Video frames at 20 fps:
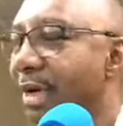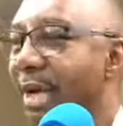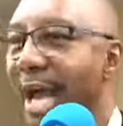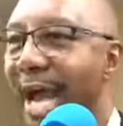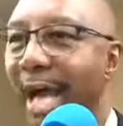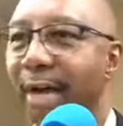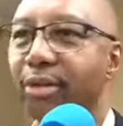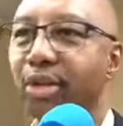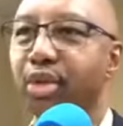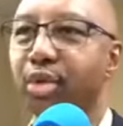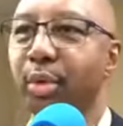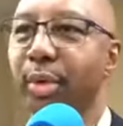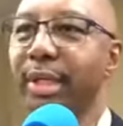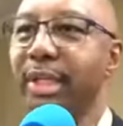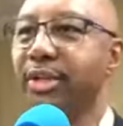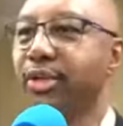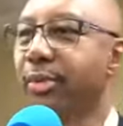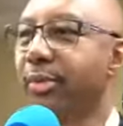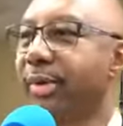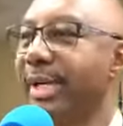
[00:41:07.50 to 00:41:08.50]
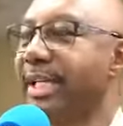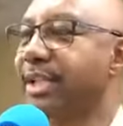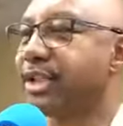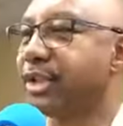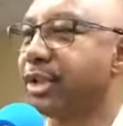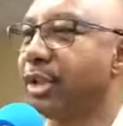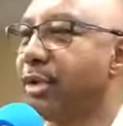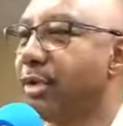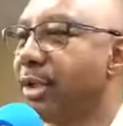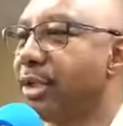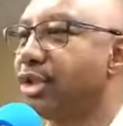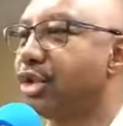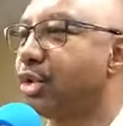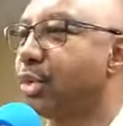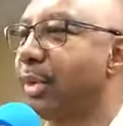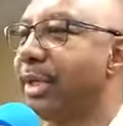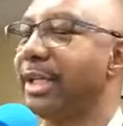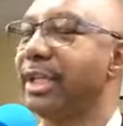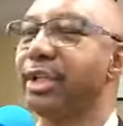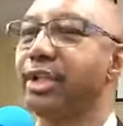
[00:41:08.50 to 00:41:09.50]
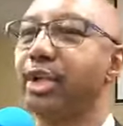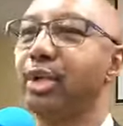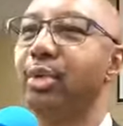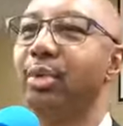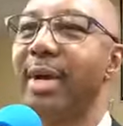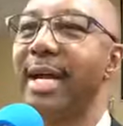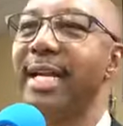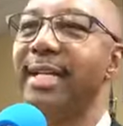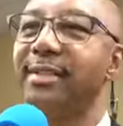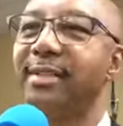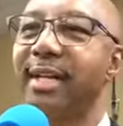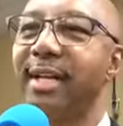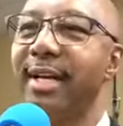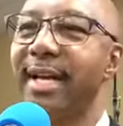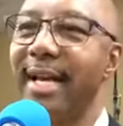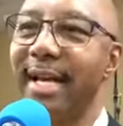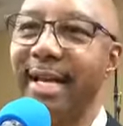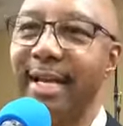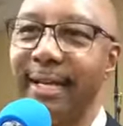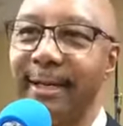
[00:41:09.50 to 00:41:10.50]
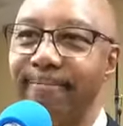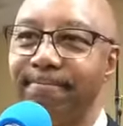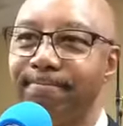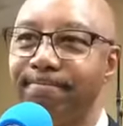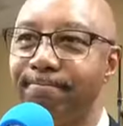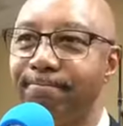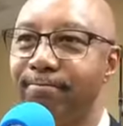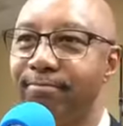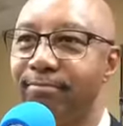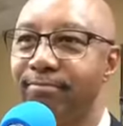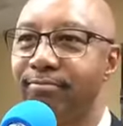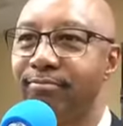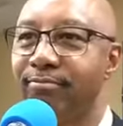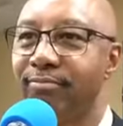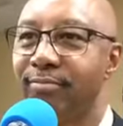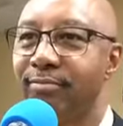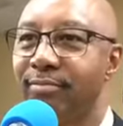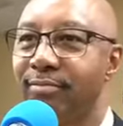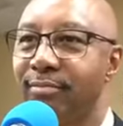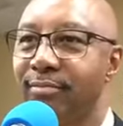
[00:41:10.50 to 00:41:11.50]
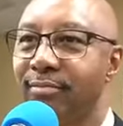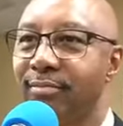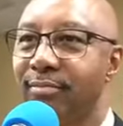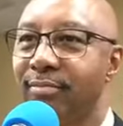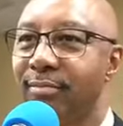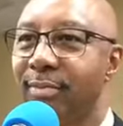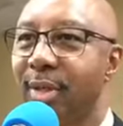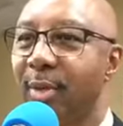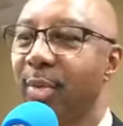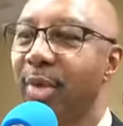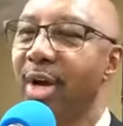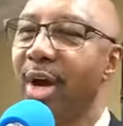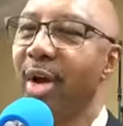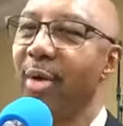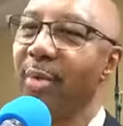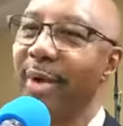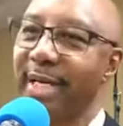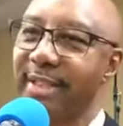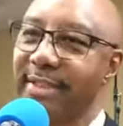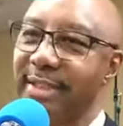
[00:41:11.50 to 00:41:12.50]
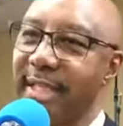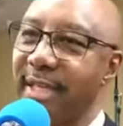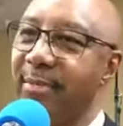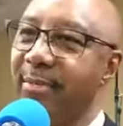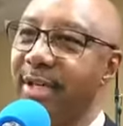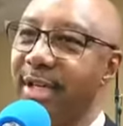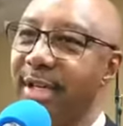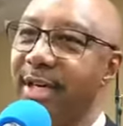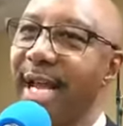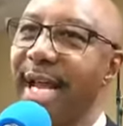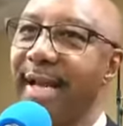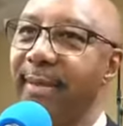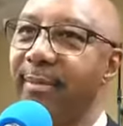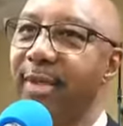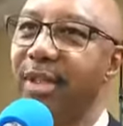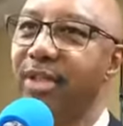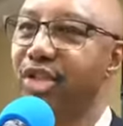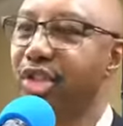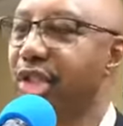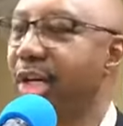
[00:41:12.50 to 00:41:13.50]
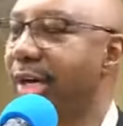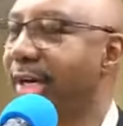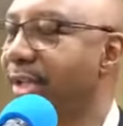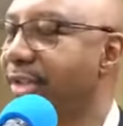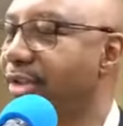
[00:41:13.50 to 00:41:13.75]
Out of 23 students, 22 raised their hand. We always give him the name Little Johnny.